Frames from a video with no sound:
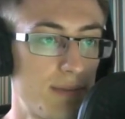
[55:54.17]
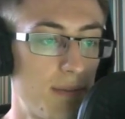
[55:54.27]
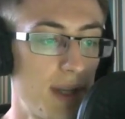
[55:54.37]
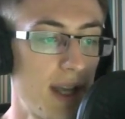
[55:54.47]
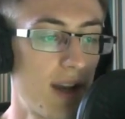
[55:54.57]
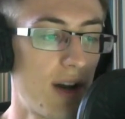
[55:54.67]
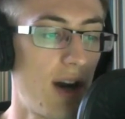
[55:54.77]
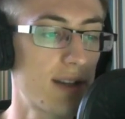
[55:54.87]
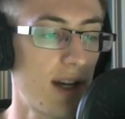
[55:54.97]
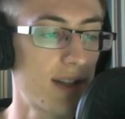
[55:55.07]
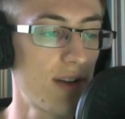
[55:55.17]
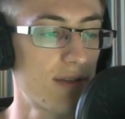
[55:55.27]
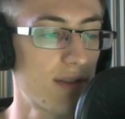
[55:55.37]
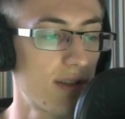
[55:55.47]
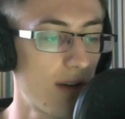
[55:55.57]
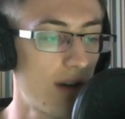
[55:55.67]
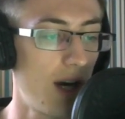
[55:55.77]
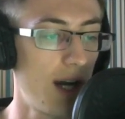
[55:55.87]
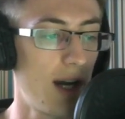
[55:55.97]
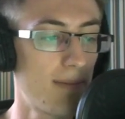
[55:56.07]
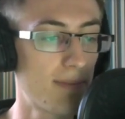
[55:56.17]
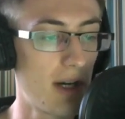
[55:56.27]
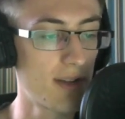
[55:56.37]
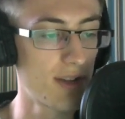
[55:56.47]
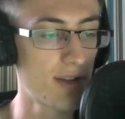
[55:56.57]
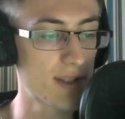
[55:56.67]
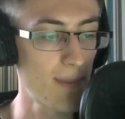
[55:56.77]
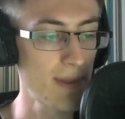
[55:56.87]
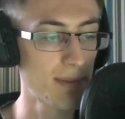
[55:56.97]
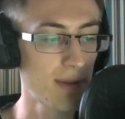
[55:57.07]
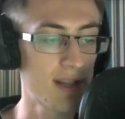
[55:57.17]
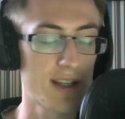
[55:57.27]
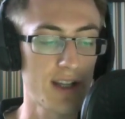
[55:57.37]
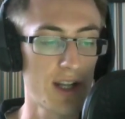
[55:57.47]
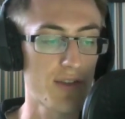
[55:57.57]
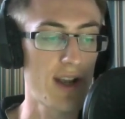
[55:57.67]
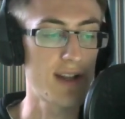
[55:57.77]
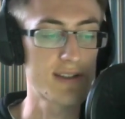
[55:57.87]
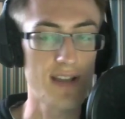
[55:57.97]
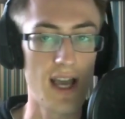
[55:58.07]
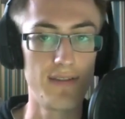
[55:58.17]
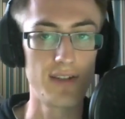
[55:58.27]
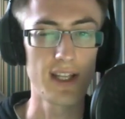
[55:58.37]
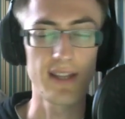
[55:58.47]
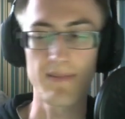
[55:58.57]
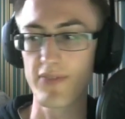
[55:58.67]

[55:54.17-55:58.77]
But yeah, no, I don't. Some people like to color grade heavily.